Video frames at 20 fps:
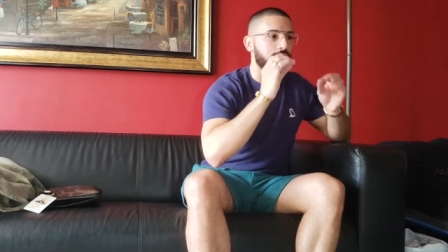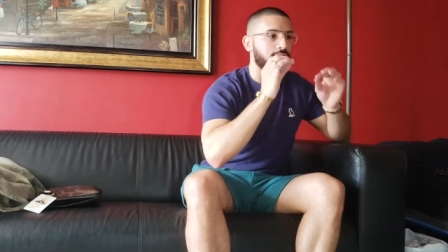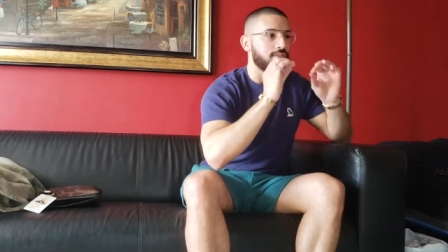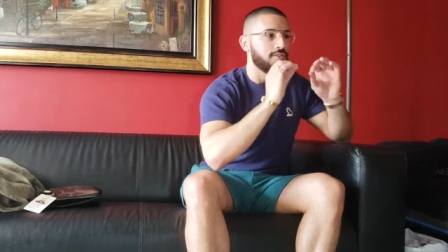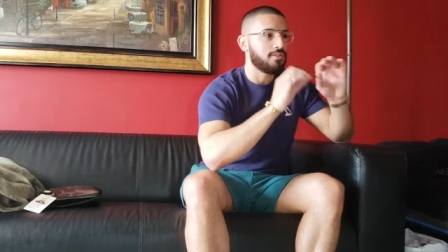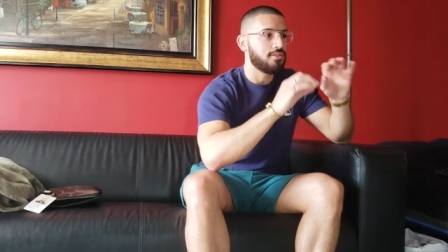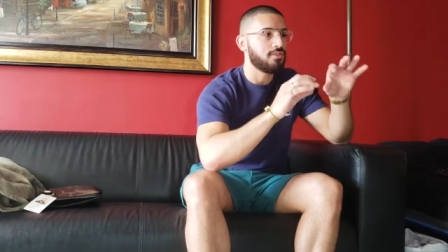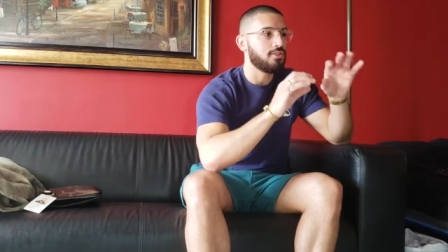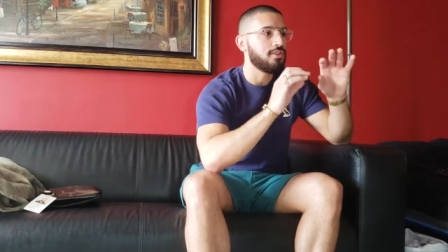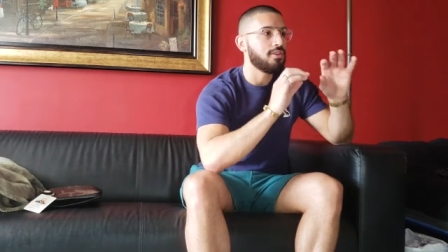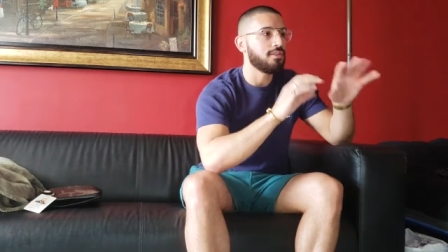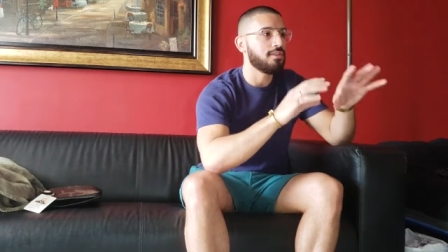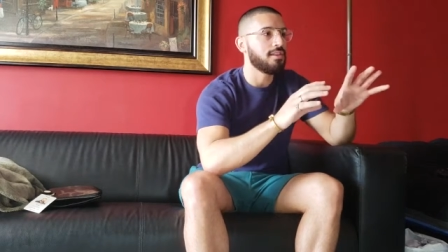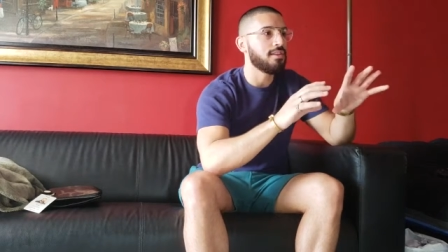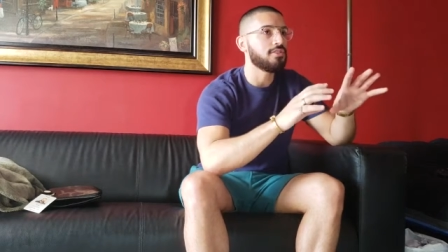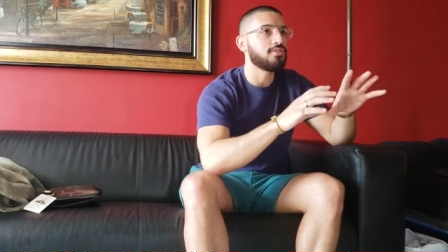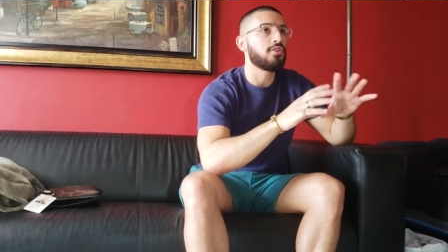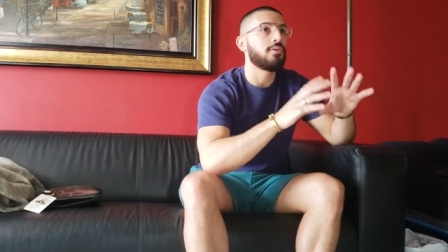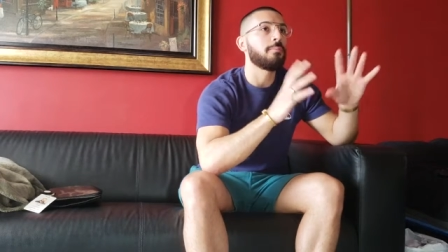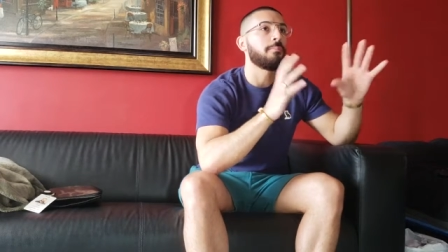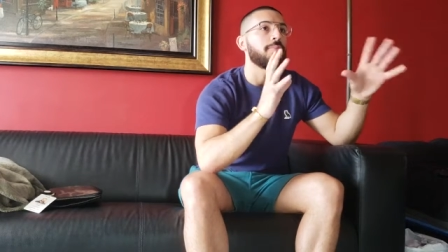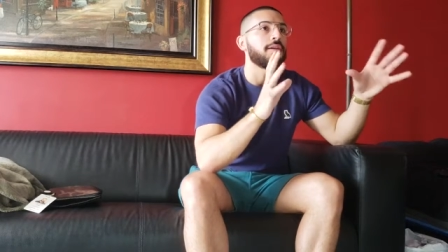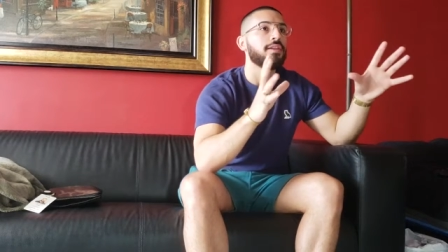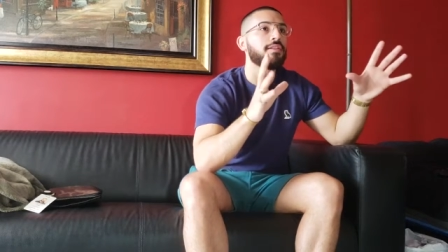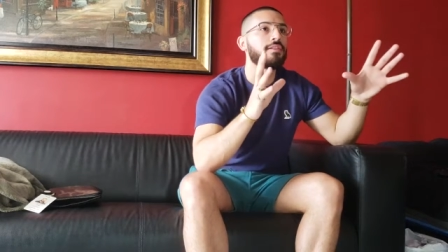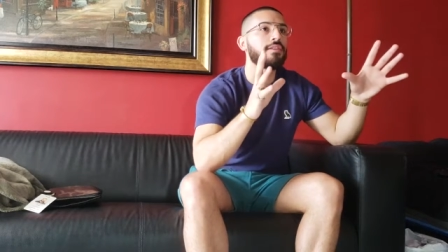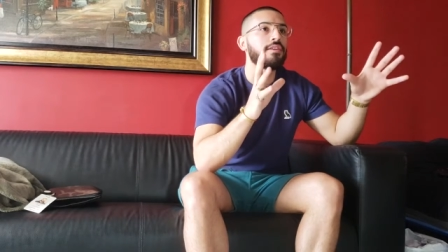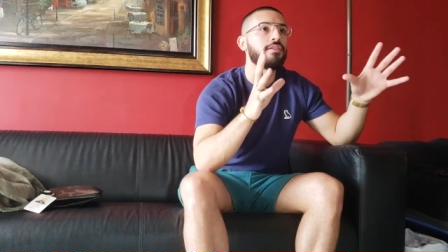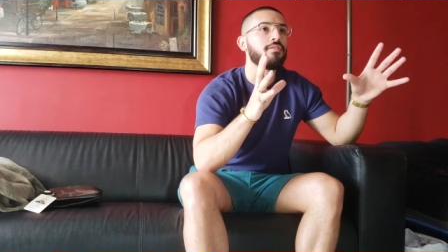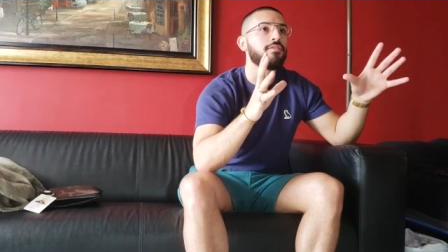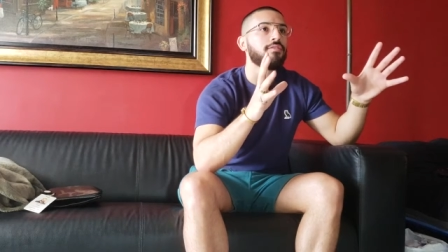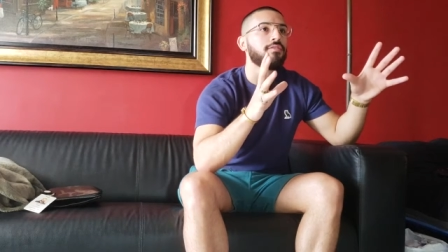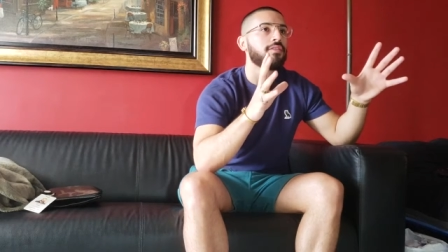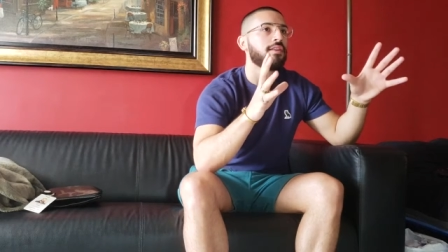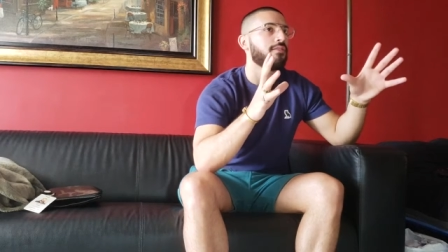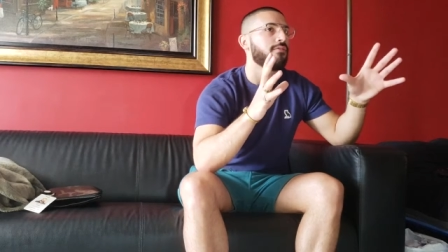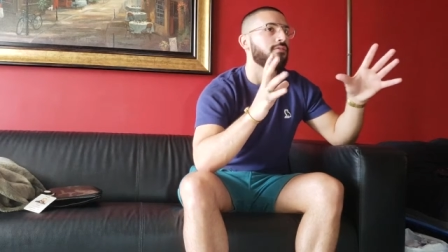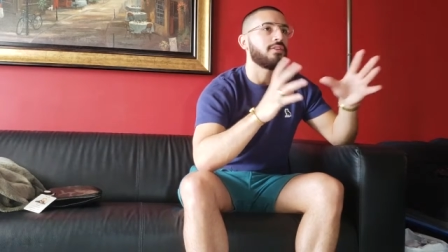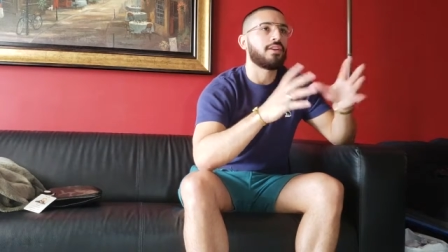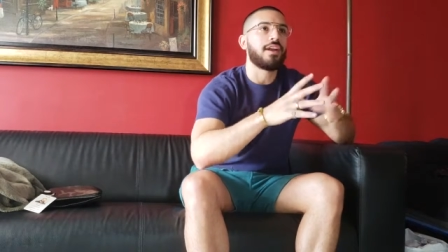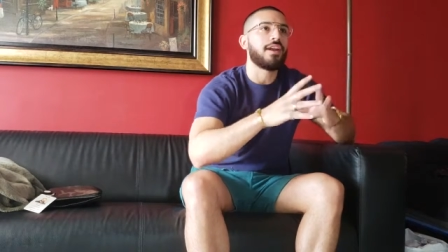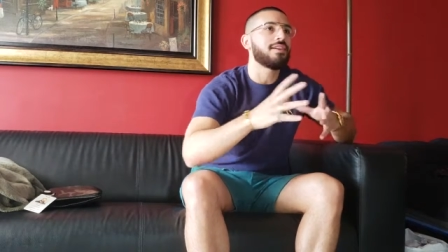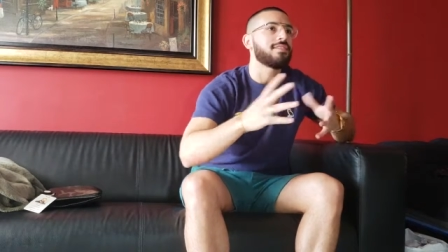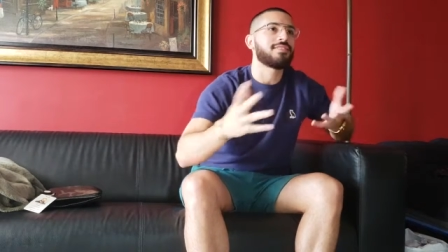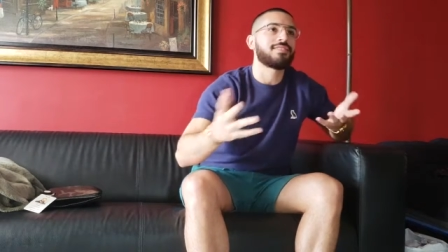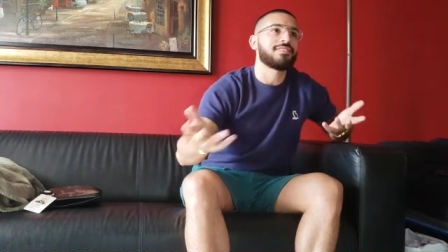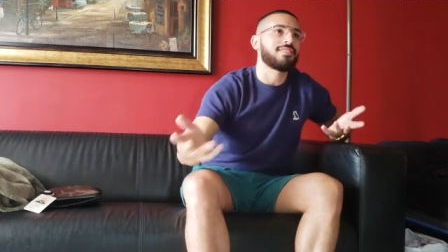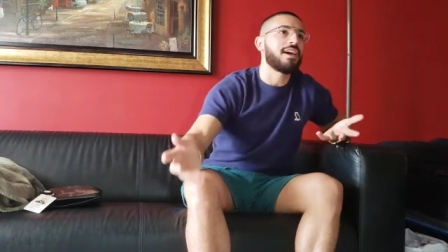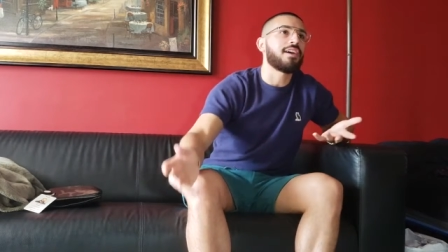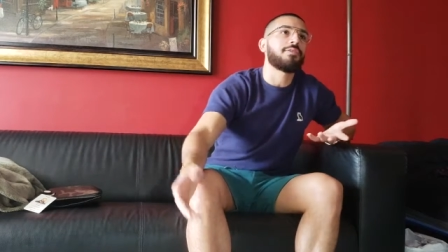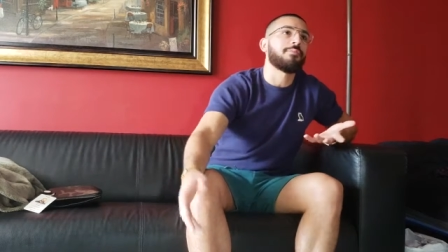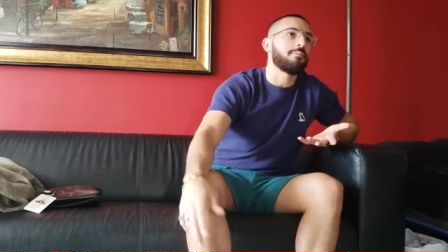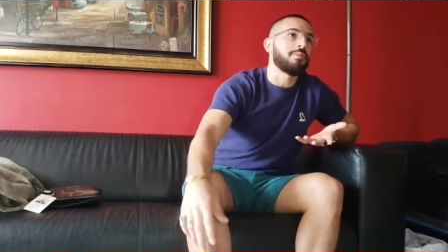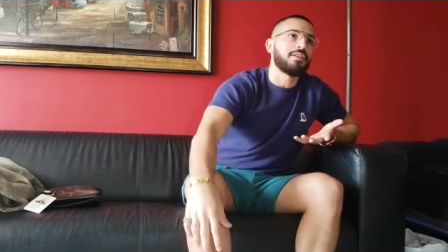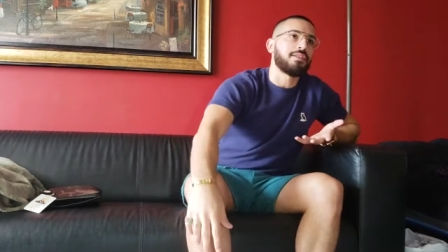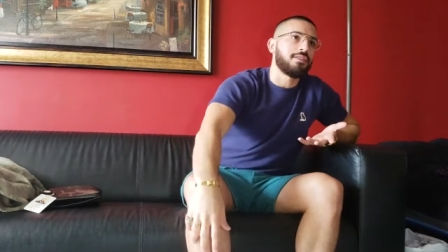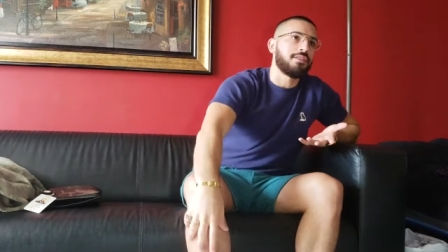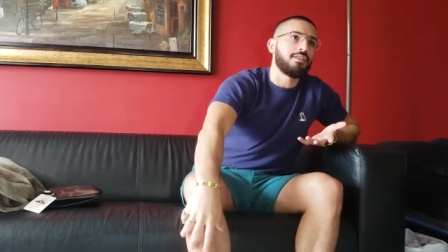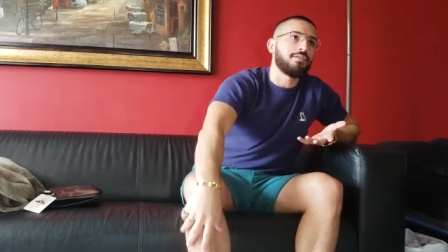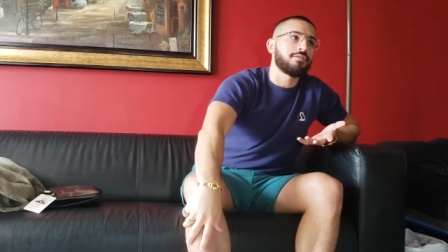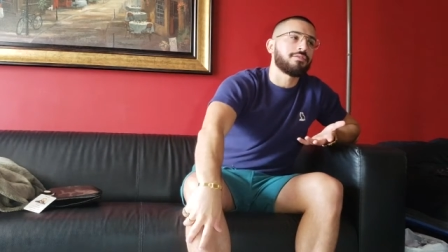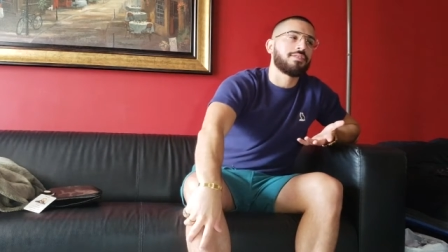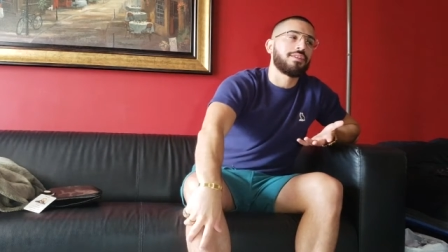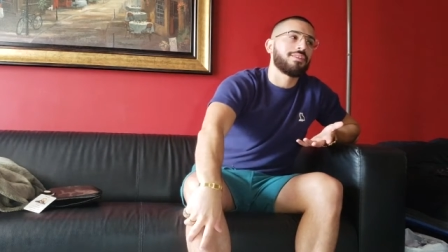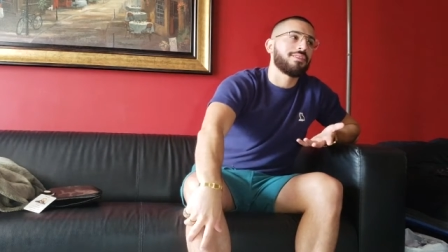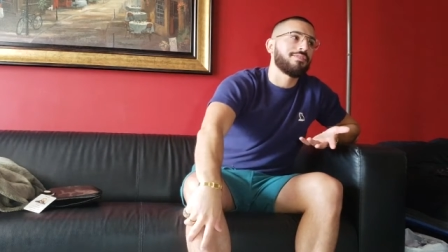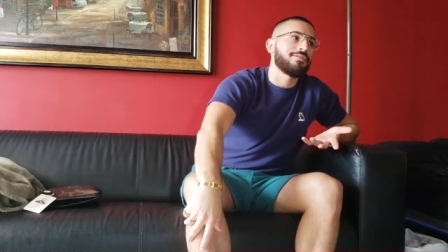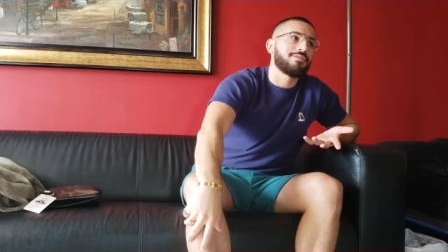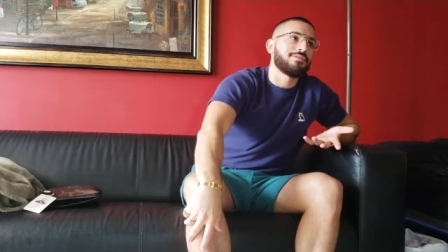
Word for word: certain things are a big deal that for guys is not a big deal it's like yo